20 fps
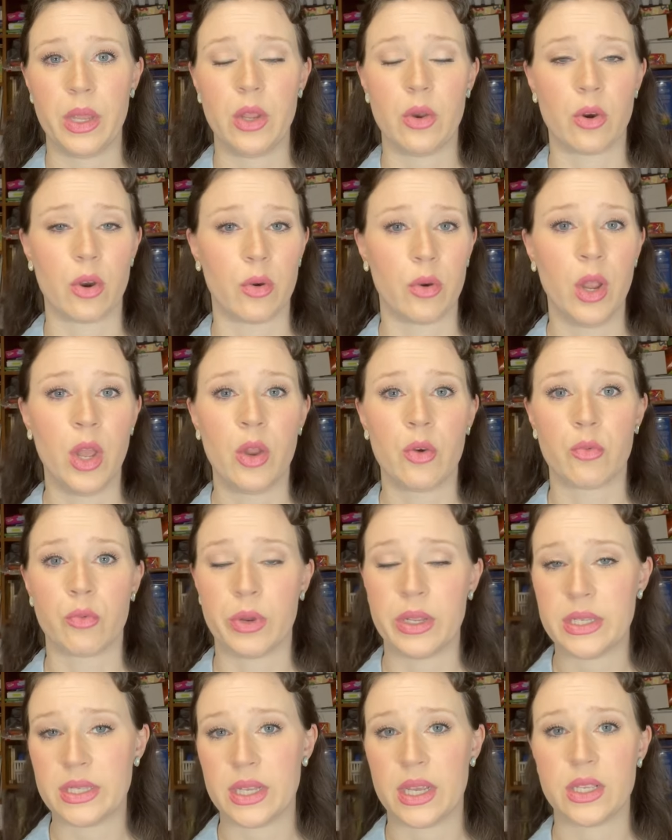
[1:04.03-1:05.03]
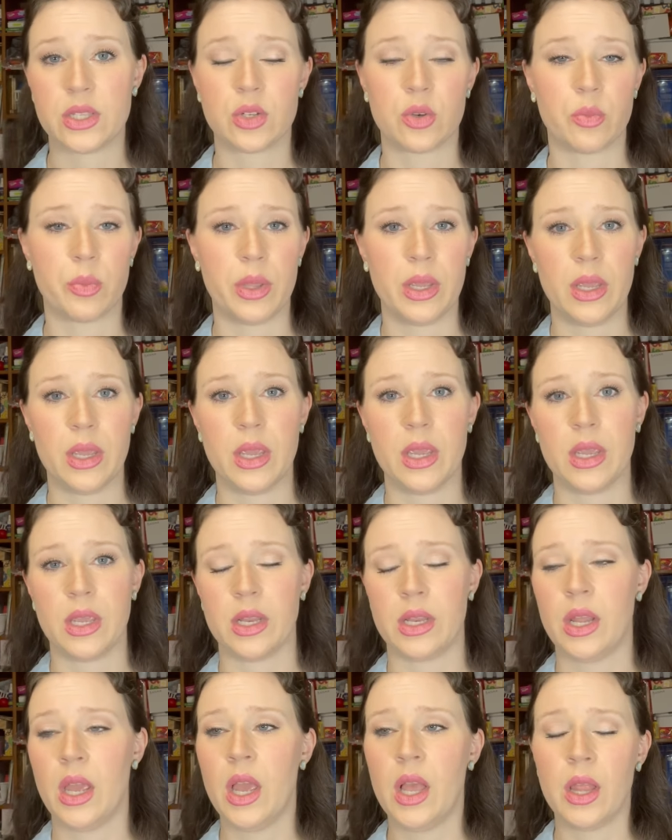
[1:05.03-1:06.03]
or recess or PE,
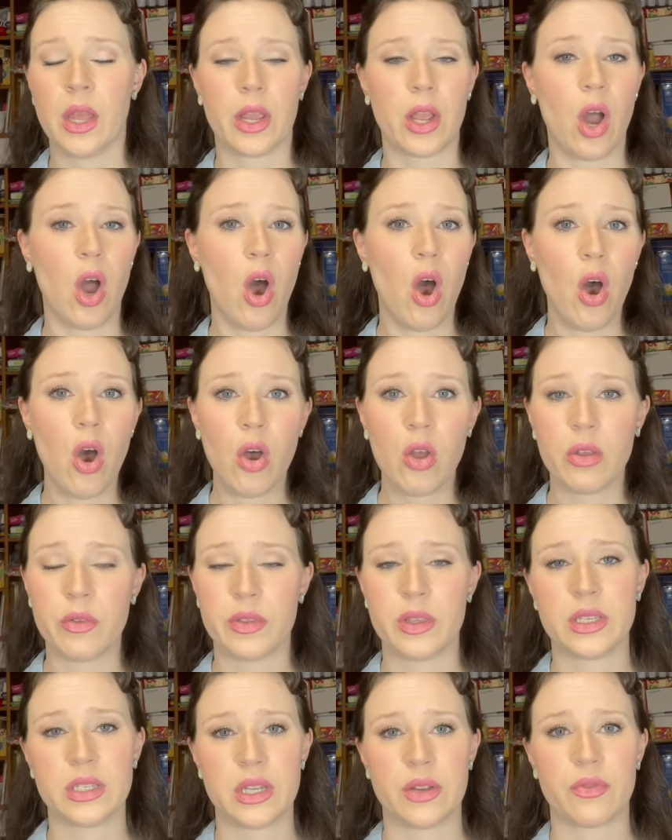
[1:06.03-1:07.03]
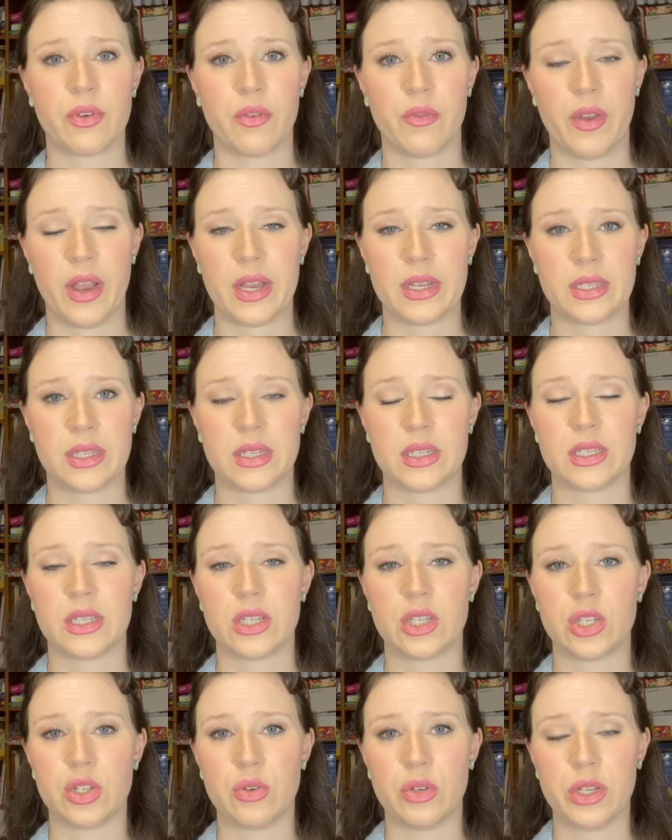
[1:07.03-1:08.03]
and like all of these different facets
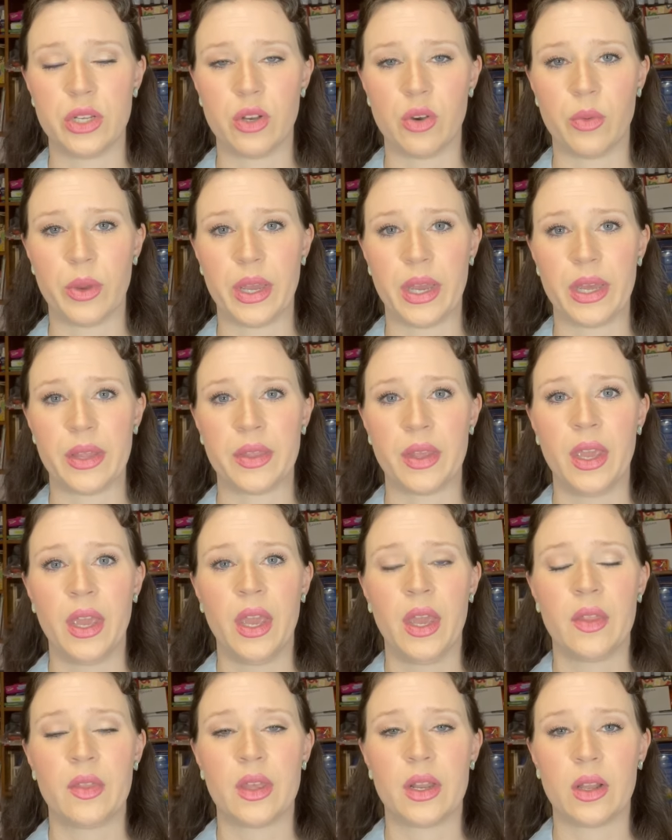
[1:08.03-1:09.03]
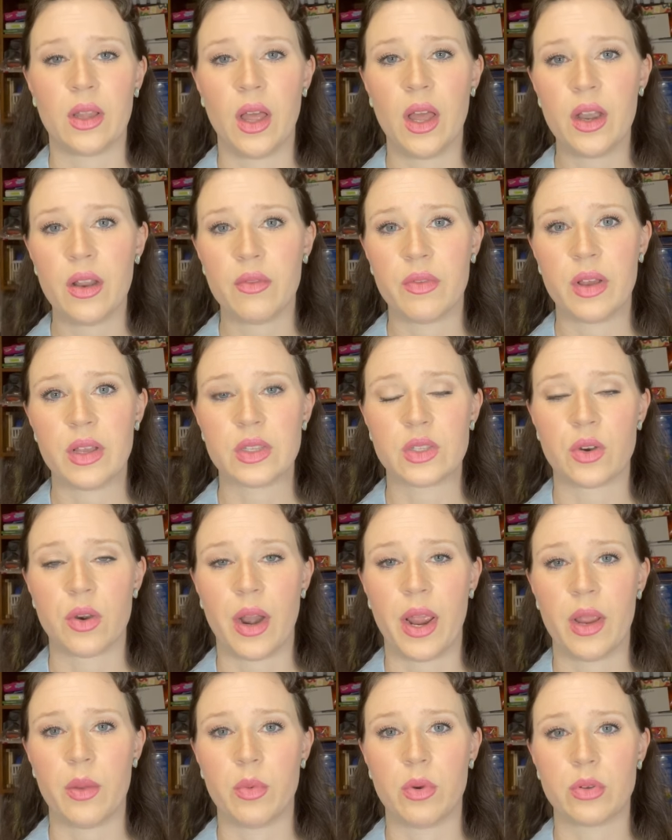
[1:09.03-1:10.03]
that you deal with that a lot of us are
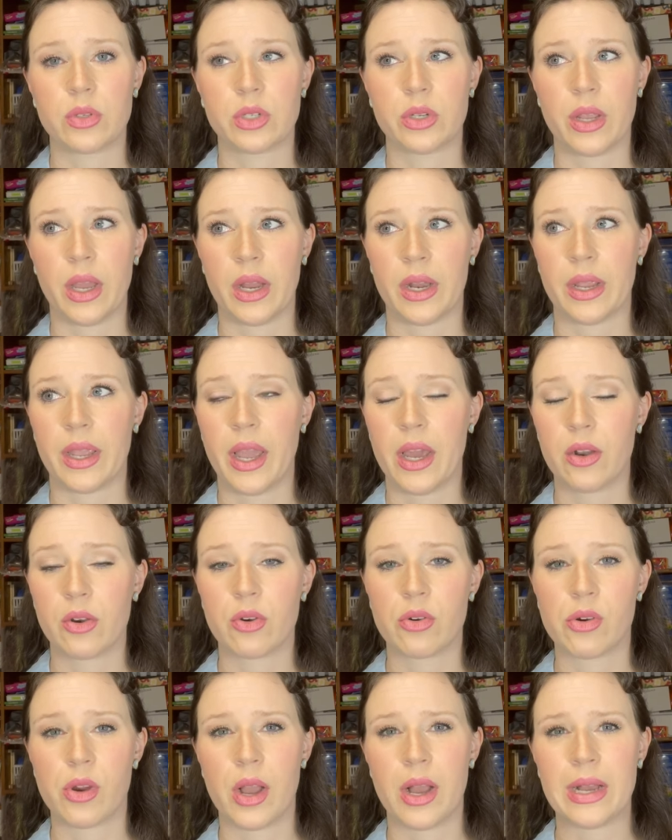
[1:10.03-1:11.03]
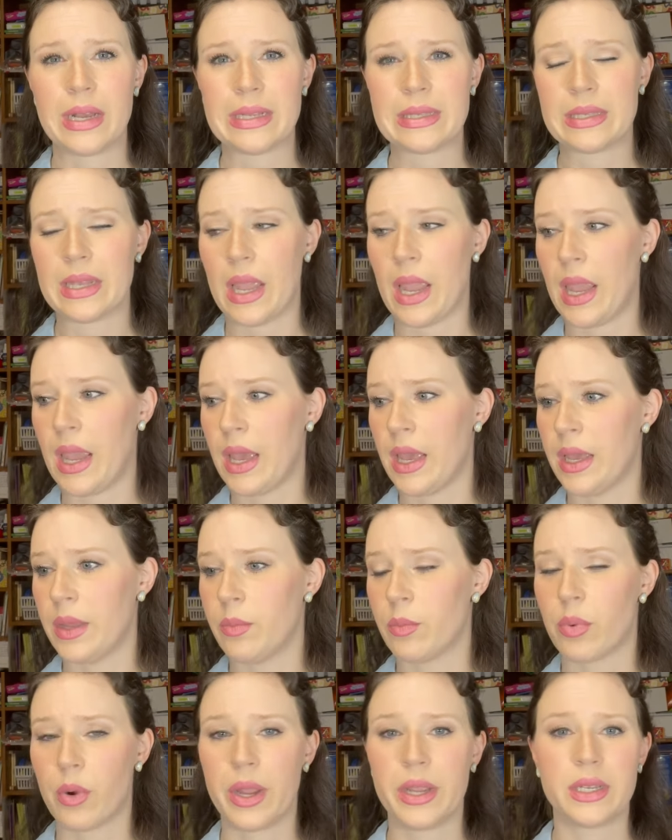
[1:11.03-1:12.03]
able to kind of categorize
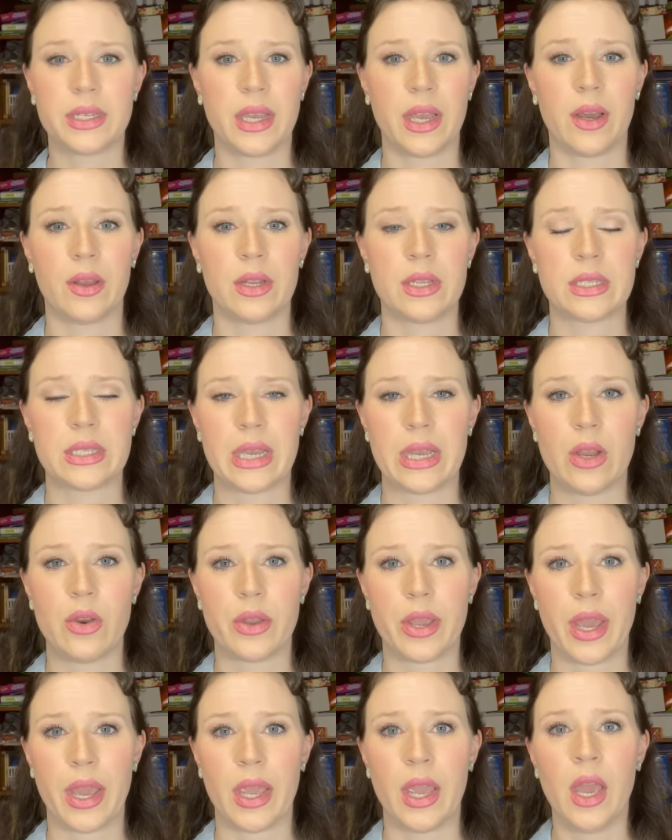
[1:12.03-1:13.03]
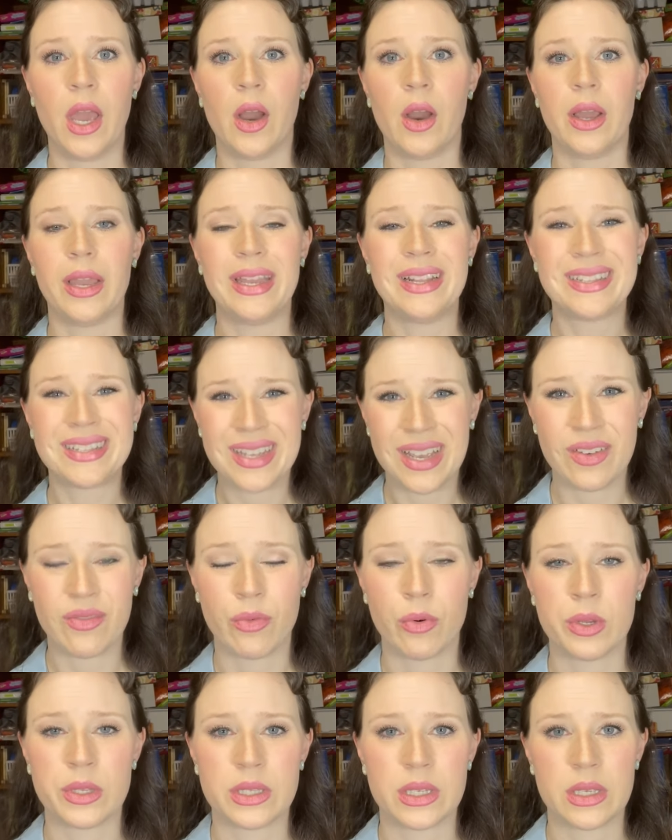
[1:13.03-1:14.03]
and break down and say, okay, inside
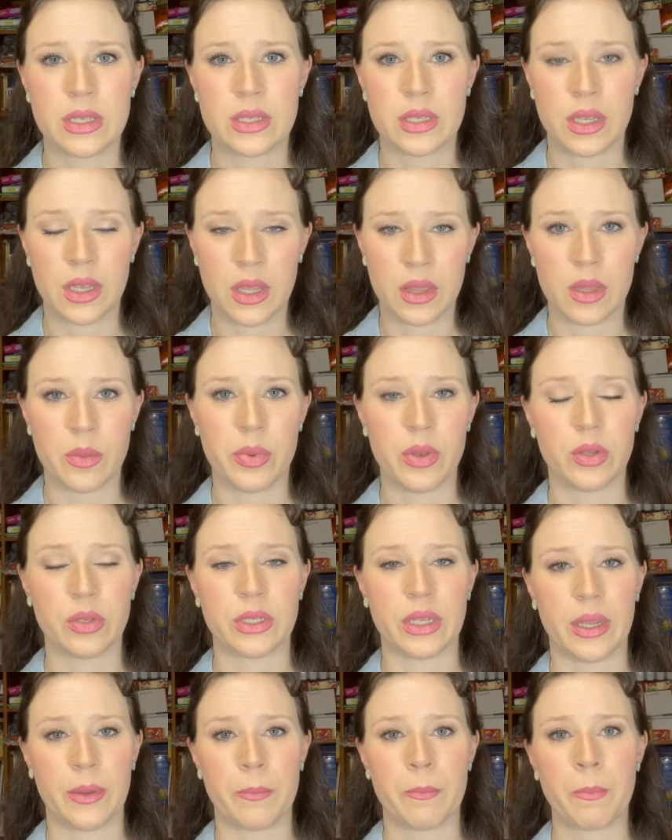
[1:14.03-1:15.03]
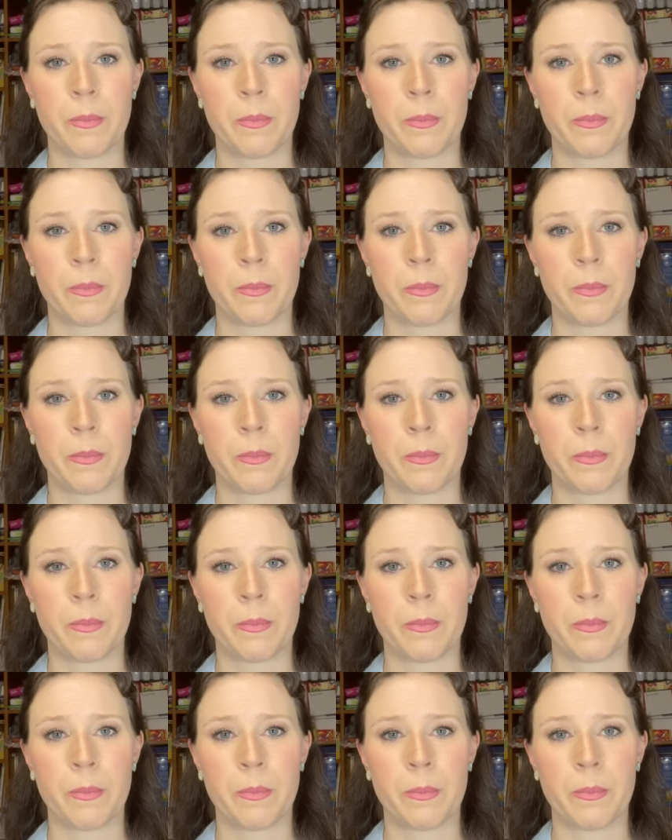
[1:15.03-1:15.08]
voices in the building.